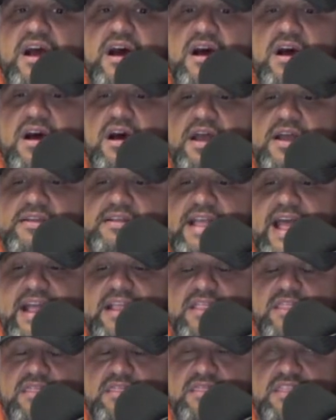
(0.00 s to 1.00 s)

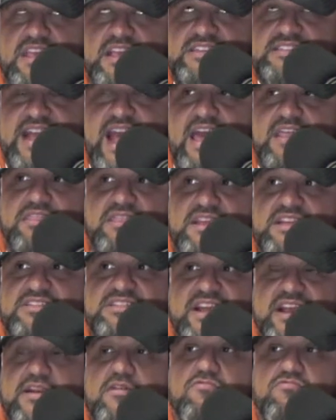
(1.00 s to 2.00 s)
that these
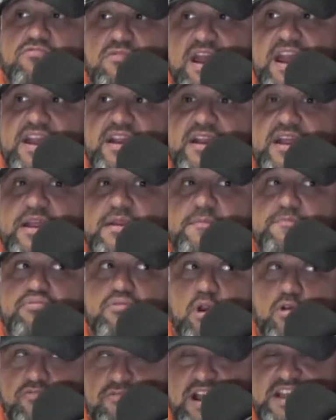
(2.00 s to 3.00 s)
athletes in a ring in
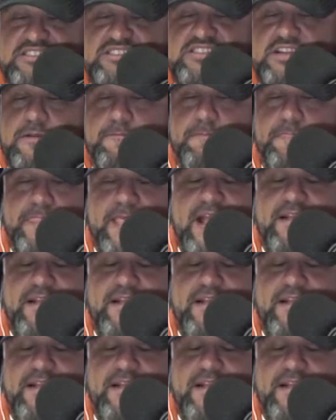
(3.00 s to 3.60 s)
pro wrestling